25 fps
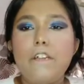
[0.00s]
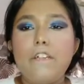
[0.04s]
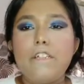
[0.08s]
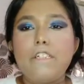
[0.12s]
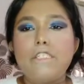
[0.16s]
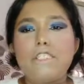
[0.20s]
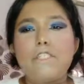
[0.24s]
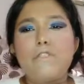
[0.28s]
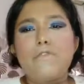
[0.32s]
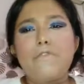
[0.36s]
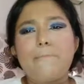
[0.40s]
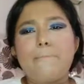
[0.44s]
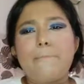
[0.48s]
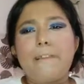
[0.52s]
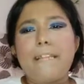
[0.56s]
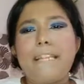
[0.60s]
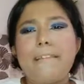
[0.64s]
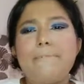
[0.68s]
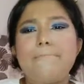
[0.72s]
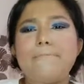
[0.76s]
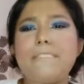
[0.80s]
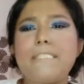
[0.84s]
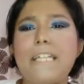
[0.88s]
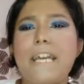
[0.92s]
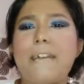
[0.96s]
So for my
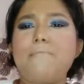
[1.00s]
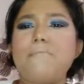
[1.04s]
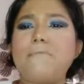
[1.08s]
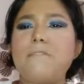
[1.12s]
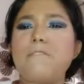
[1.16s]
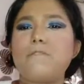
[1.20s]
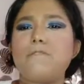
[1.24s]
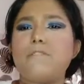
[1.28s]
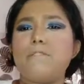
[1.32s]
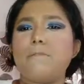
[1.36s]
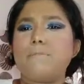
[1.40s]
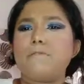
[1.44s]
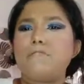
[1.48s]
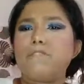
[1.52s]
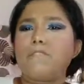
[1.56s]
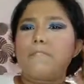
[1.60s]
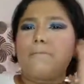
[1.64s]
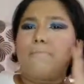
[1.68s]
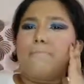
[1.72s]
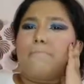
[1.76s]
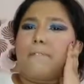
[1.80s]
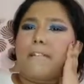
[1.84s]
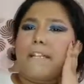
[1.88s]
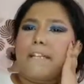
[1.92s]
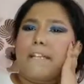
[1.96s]
lips, I'm just going to be
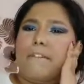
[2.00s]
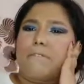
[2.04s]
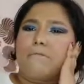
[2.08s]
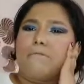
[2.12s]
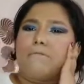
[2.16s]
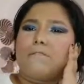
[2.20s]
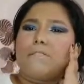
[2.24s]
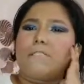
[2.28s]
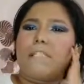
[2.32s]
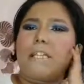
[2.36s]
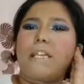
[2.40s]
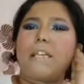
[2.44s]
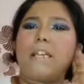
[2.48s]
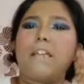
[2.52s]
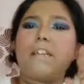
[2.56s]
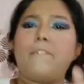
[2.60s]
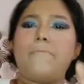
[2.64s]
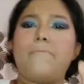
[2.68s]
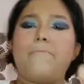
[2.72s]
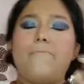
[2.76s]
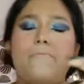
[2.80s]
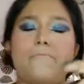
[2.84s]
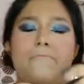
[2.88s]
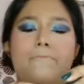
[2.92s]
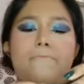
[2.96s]
simply using
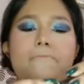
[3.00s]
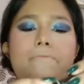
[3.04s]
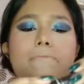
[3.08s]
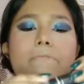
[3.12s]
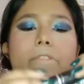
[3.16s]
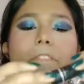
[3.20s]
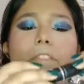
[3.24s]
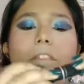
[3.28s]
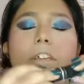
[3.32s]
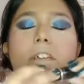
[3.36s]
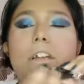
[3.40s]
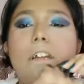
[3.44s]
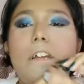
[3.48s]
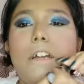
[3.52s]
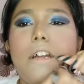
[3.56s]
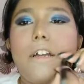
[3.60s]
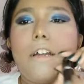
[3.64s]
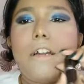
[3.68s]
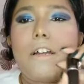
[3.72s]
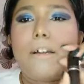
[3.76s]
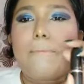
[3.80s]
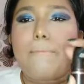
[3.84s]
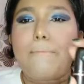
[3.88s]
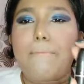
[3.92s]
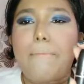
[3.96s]

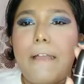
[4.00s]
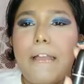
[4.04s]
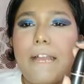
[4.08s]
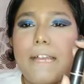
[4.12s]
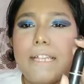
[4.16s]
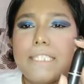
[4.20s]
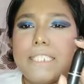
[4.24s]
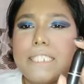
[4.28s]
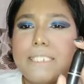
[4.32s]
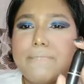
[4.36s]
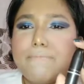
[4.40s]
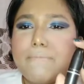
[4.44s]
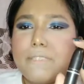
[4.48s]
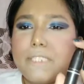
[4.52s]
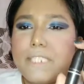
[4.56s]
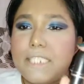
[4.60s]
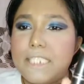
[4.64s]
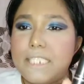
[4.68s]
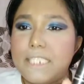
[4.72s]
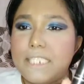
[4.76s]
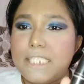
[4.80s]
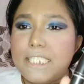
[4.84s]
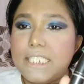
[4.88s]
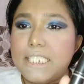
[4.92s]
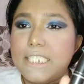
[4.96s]
Max
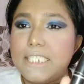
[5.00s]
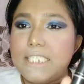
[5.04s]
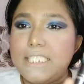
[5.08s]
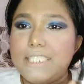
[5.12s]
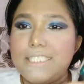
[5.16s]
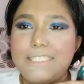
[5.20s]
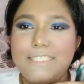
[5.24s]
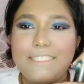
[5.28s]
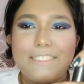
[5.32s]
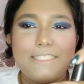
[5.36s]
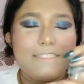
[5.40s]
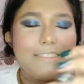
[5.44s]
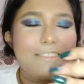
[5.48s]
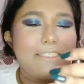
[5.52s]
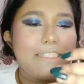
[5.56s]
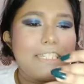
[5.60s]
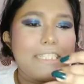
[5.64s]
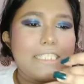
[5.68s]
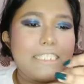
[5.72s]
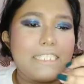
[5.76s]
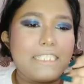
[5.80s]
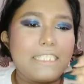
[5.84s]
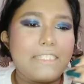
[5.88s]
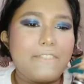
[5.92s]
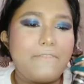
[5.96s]
Persistence.
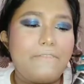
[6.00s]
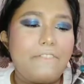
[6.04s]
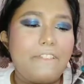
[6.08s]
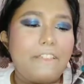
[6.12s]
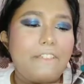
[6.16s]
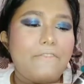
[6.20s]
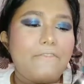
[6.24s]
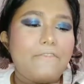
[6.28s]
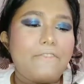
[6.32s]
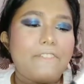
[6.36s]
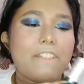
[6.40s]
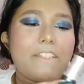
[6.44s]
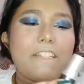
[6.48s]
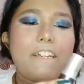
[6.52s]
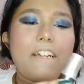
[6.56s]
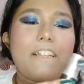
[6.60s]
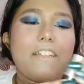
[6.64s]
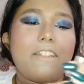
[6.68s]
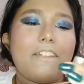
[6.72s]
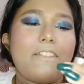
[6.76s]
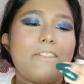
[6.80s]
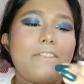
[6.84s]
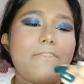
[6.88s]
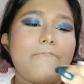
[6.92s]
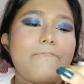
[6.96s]
It's the favorite
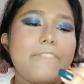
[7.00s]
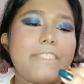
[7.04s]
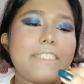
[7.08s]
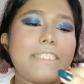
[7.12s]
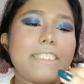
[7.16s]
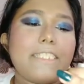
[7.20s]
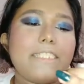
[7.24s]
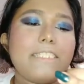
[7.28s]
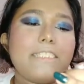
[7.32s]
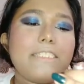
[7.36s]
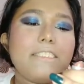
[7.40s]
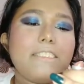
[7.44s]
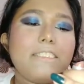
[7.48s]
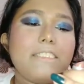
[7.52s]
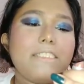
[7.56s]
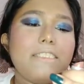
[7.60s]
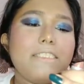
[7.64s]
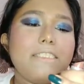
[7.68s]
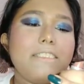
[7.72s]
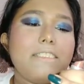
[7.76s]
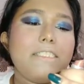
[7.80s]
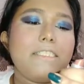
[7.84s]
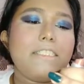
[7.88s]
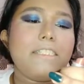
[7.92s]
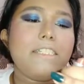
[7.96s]
color of the season.
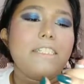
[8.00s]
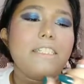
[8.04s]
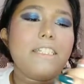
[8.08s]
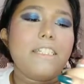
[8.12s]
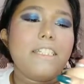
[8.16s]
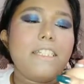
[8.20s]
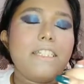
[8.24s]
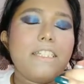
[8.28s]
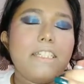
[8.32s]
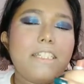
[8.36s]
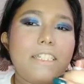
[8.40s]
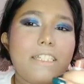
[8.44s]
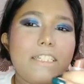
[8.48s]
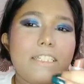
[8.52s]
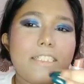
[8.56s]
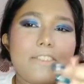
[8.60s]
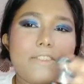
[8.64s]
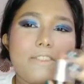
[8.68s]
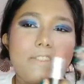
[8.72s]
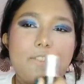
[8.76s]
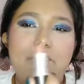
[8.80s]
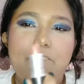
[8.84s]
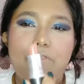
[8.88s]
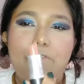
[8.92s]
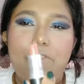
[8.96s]

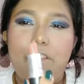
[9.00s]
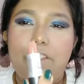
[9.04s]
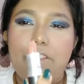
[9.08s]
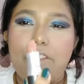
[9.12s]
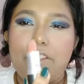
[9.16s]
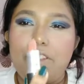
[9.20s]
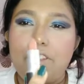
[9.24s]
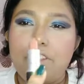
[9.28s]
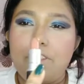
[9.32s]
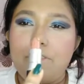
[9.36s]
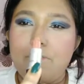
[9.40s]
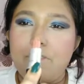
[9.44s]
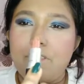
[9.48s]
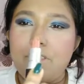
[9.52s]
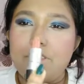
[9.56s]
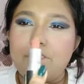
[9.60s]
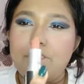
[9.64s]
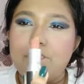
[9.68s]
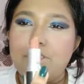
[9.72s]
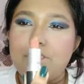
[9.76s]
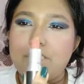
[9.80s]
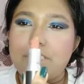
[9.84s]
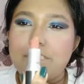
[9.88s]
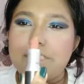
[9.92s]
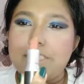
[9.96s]
It's very nudish,
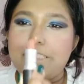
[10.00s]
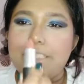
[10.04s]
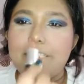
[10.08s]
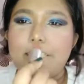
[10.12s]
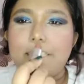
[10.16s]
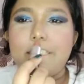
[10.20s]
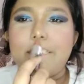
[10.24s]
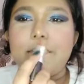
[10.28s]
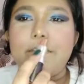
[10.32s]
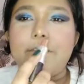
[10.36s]
you can see it.